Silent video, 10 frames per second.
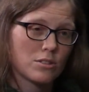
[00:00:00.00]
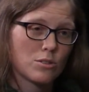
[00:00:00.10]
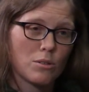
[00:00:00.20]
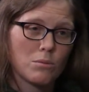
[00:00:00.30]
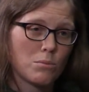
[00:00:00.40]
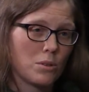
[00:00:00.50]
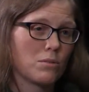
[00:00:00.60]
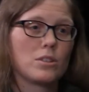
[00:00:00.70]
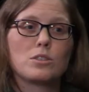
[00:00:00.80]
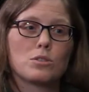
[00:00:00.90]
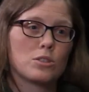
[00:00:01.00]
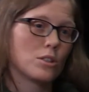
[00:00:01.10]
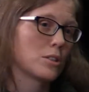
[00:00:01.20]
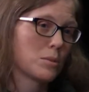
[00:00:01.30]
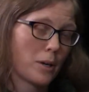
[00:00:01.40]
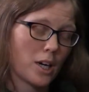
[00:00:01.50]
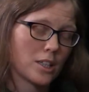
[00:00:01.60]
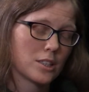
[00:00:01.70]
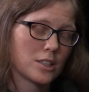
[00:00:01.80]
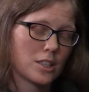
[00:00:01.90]
so beautifully just your
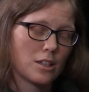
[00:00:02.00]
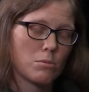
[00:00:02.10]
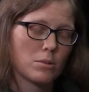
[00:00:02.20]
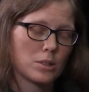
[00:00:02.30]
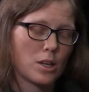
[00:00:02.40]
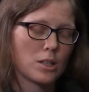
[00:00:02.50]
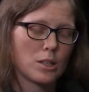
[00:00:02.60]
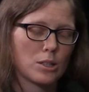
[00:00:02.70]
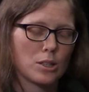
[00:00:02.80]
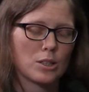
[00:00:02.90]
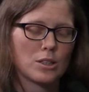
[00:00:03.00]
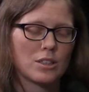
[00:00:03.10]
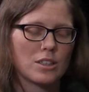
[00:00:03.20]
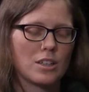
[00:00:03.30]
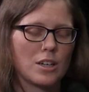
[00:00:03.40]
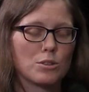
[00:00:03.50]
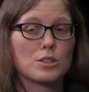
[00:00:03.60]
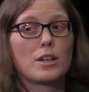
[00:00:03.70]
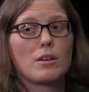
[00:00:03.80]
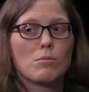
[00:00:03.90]
experience yeah, to help us all under
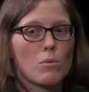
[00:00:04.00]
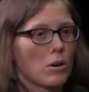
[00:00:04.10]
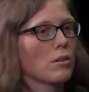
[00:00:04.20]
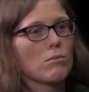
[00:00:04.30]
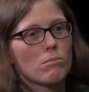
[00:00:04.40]
understand more